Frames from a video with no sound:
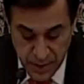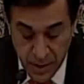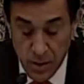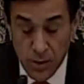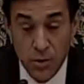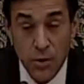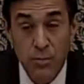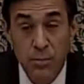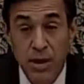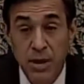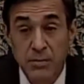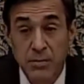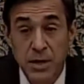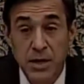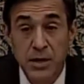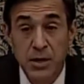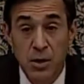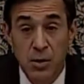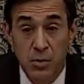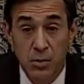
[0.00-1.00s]
There may be
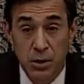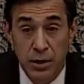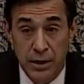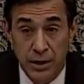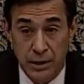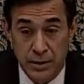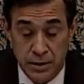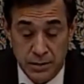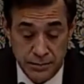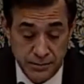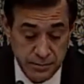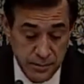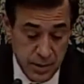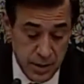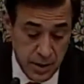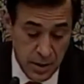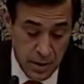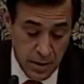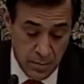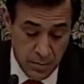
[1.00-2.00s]
no link,
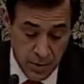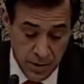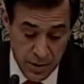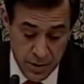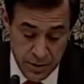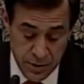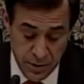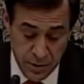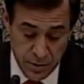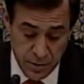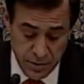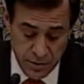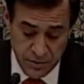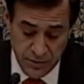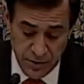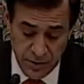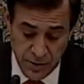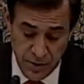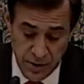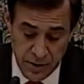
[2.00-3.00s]
but it is also
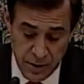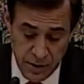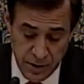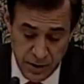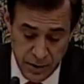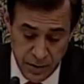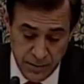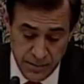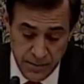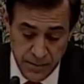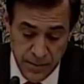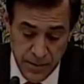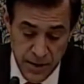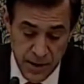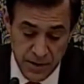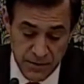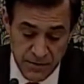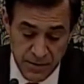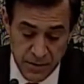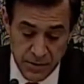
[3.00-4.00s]
very clear that
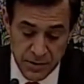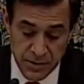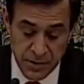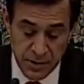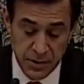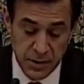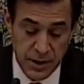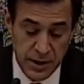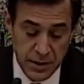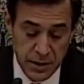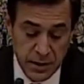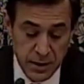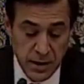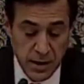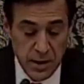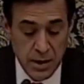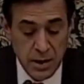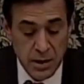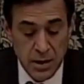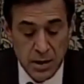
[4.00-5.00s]
if there is a link
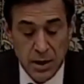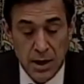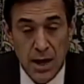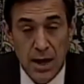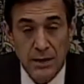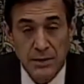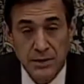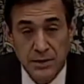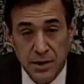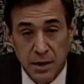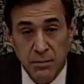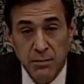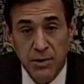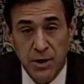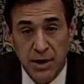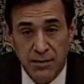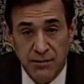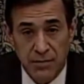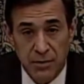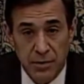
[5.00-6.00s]
at some
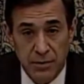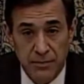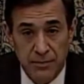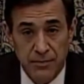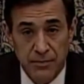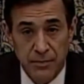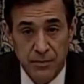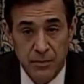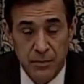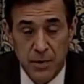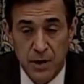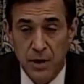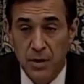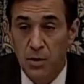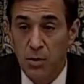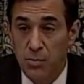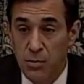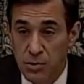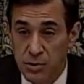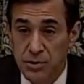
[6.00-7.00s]
level in
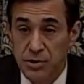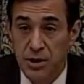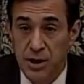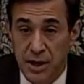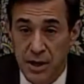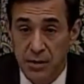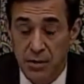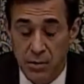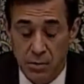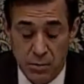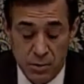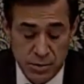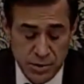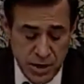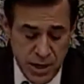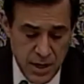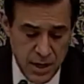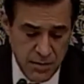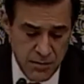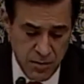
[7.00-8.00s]
almost, at almost
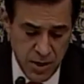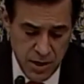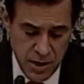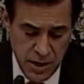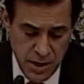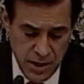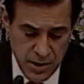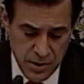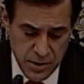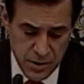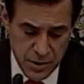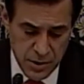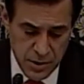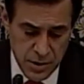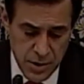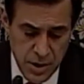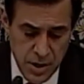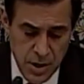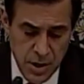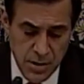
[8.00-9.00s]
any radiation,
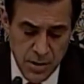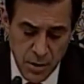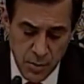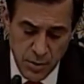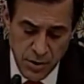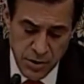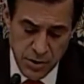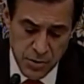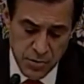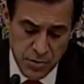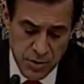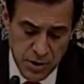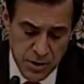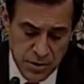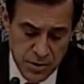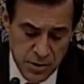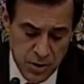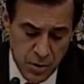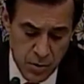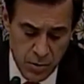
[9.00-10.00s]
that we do need
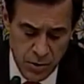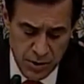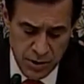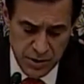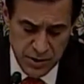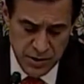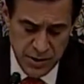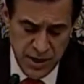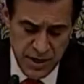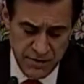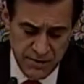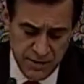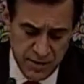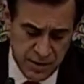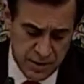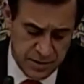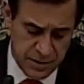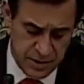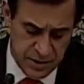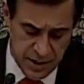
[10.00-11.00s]
to know what is safe and
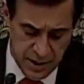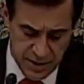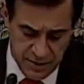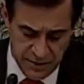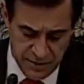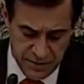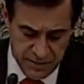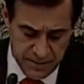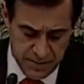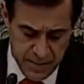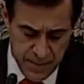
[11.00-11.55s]
unsafe.